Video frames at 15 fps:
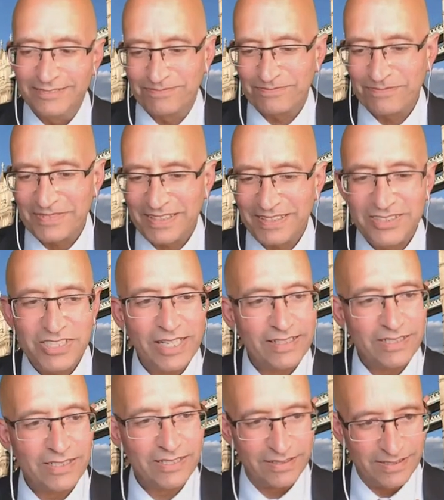
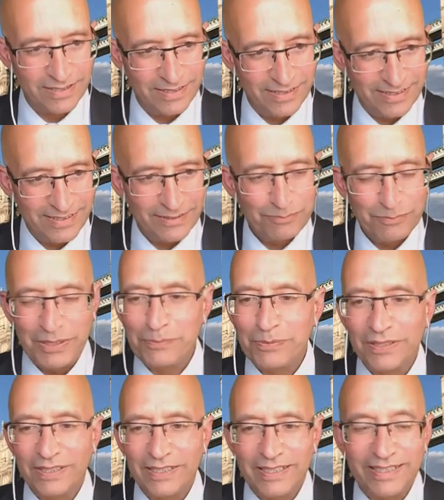ejected
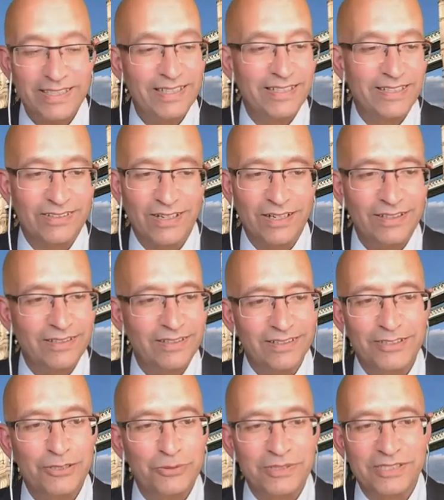people like Kenneth Clarke,
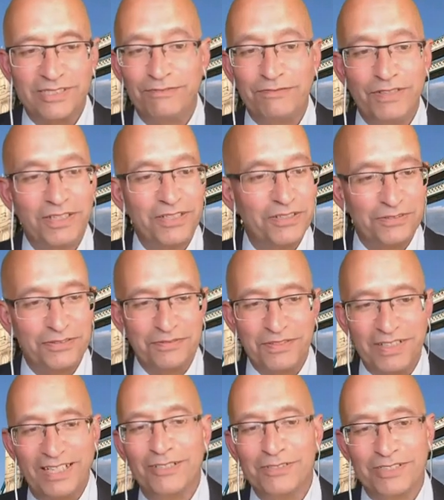who was the father of the
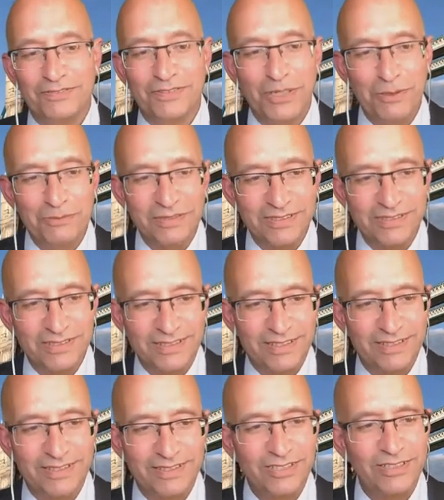House of Commons,
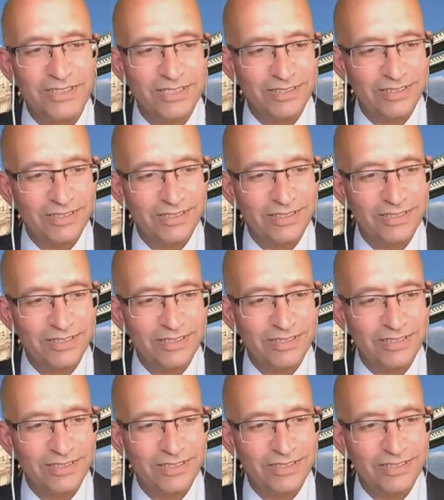such a